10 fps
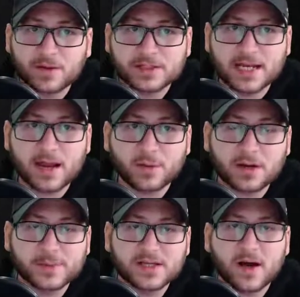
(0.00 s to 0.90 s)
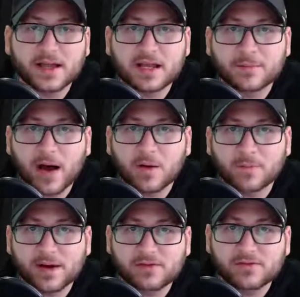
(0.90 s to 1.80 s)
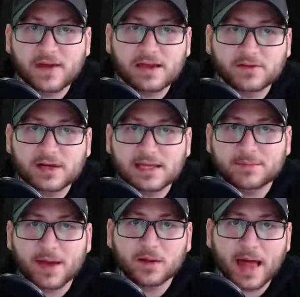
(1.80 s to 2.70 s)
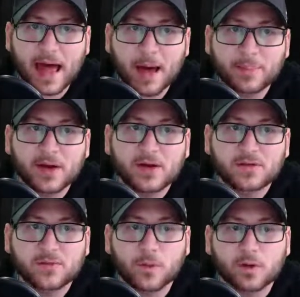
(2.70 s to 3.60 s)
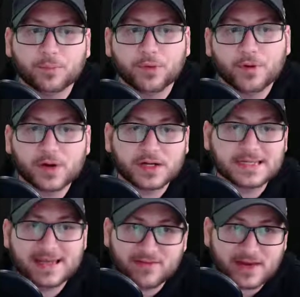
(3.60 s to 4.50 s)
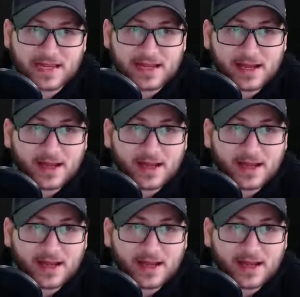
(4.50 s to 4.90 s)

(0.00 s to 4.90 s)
and today we're going to be talking about my favorite email app for productivity.